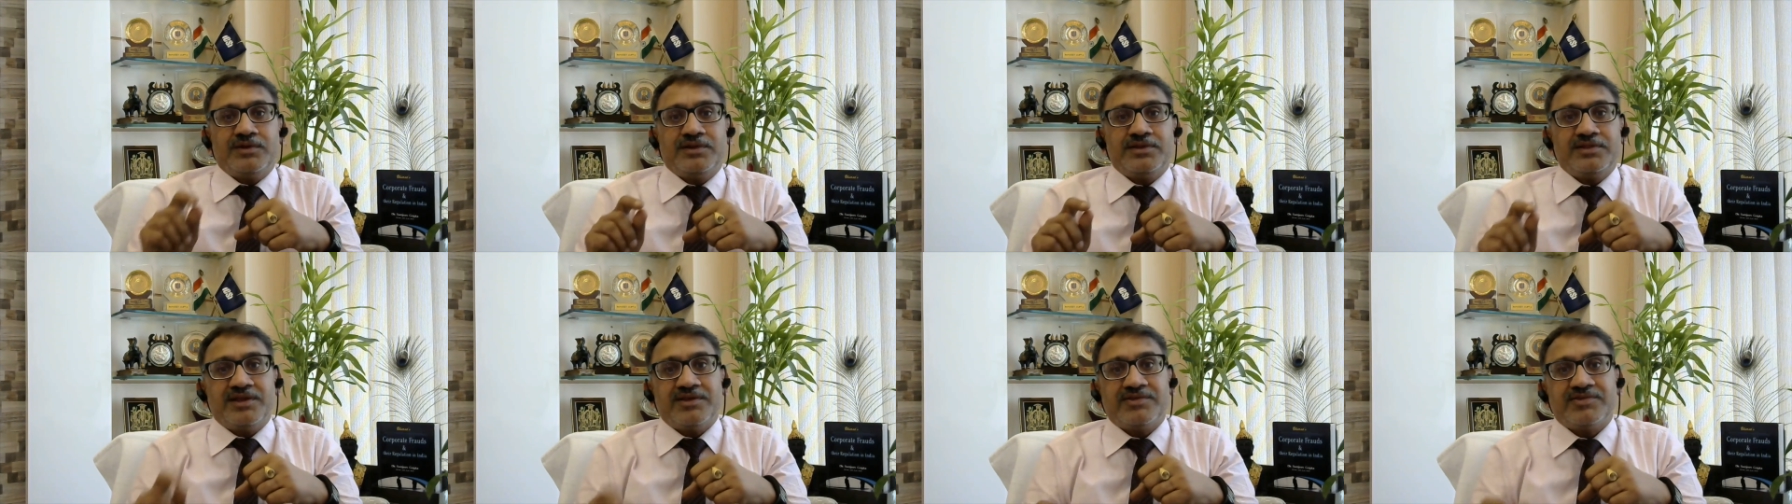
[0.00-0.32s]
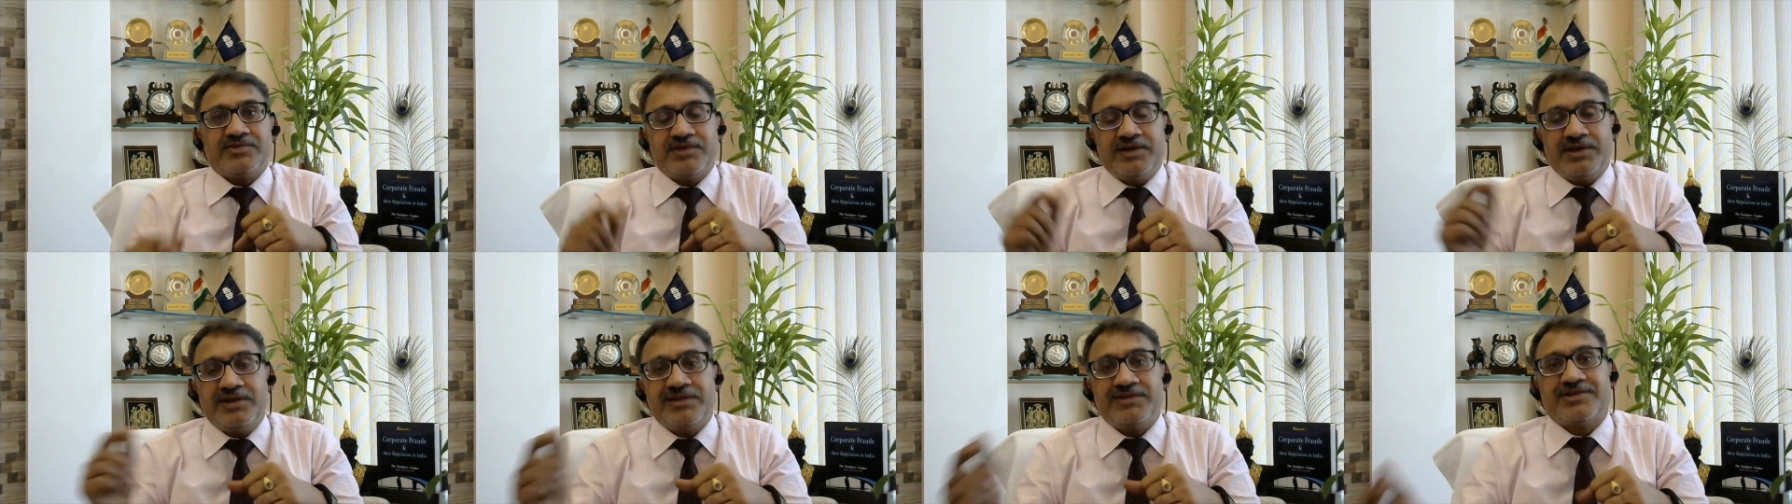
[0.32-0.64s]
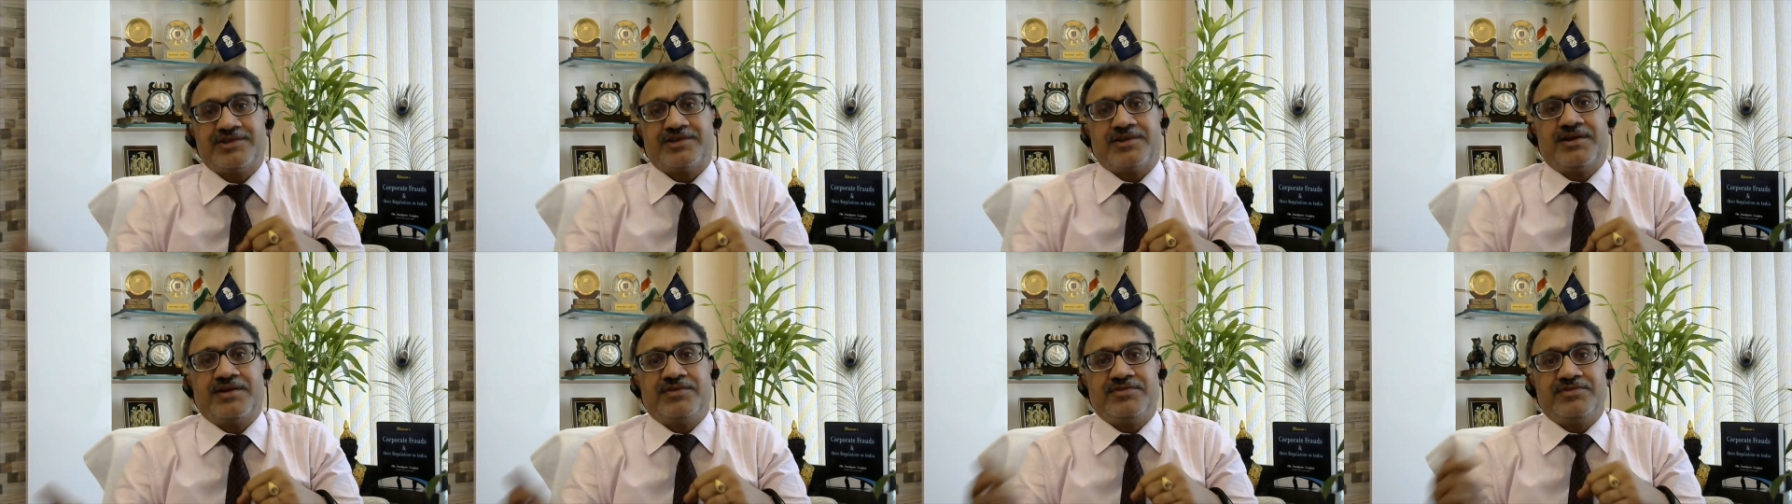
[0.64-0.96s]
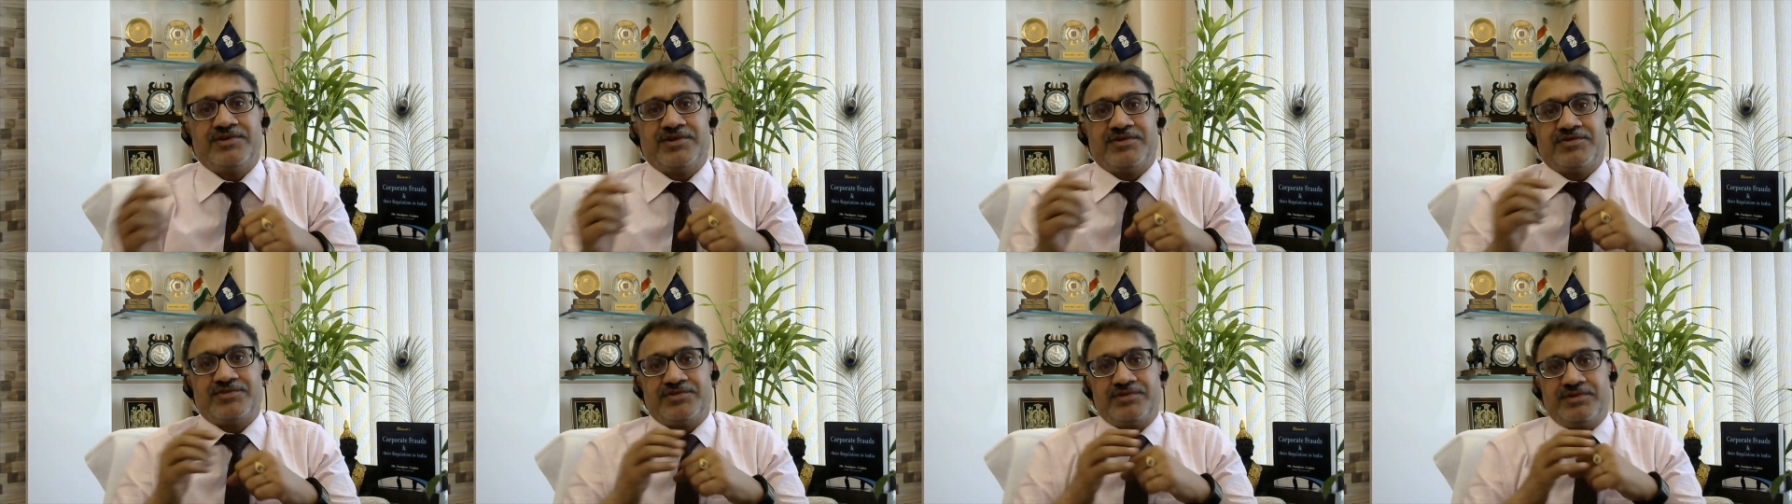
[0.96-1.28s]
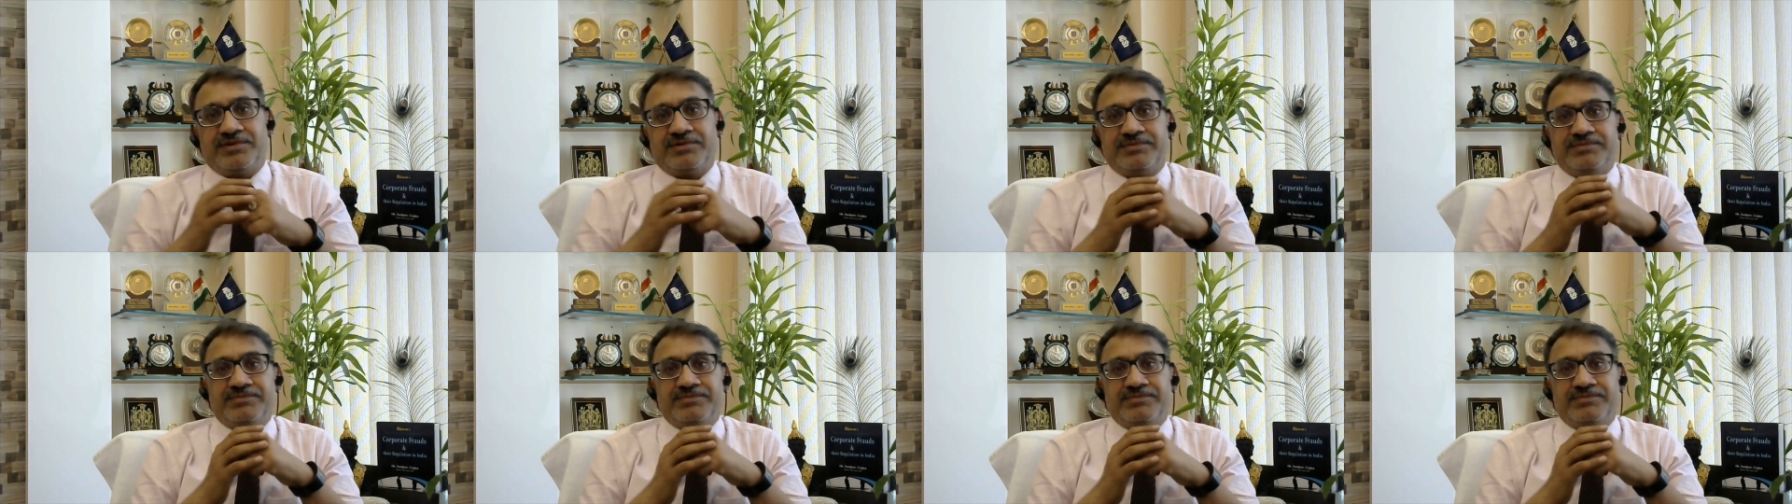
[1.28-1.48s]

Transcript: the sales transaction,